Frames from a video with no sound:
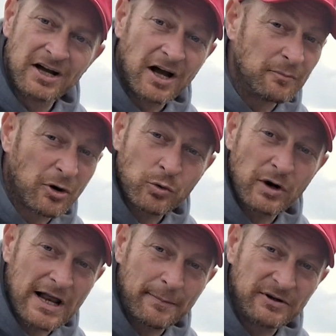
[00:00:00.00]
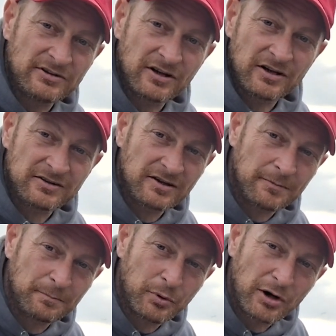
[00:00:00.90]
I'm not quite happy to
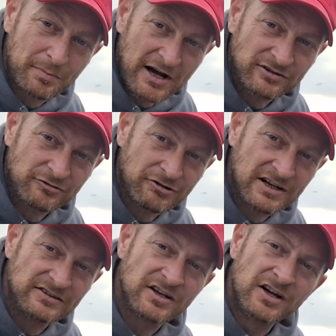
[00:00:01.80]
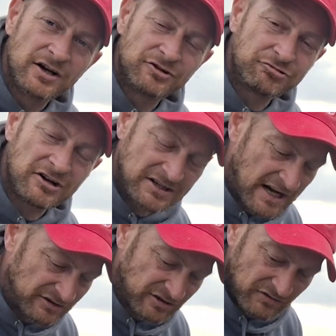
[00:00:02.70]
bypass the rays and try and
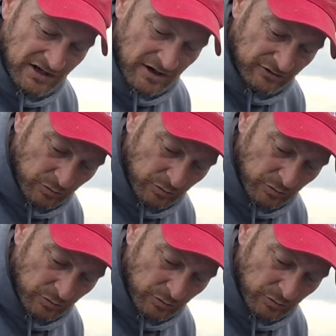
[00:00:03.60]
catch something else.